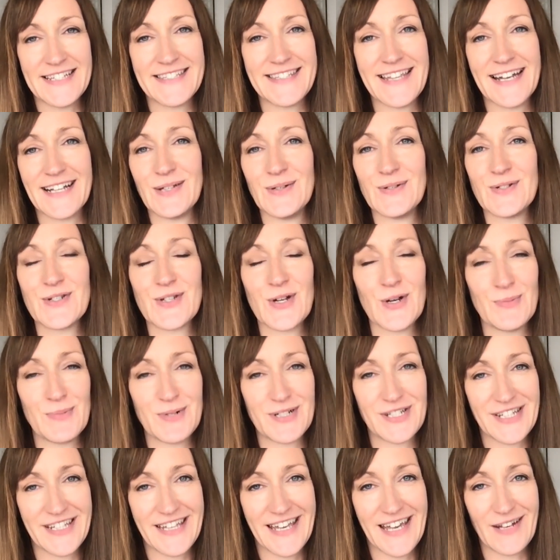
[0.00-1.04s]
Thank you so much
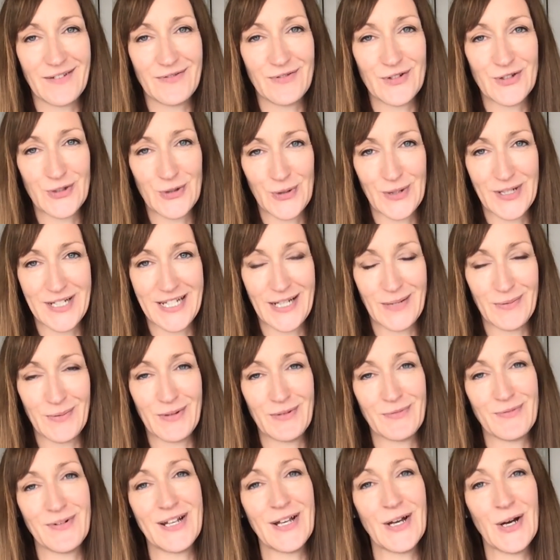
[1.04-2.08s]
again for joining. We
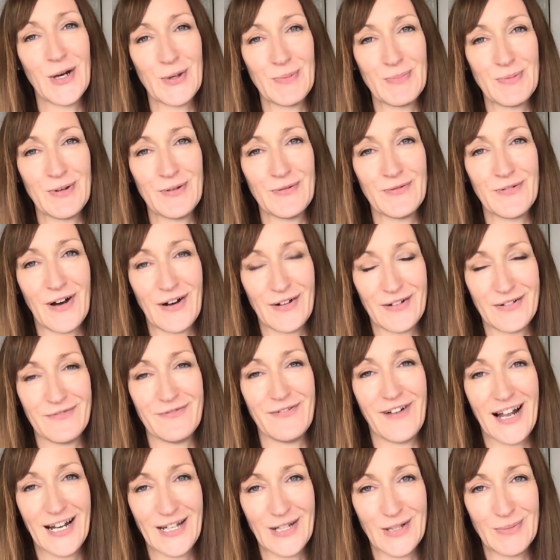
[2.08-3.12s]
really hope you found it
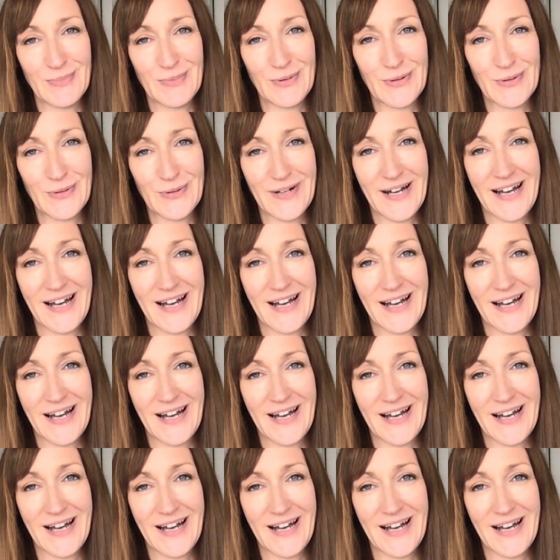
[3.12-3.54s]
valuable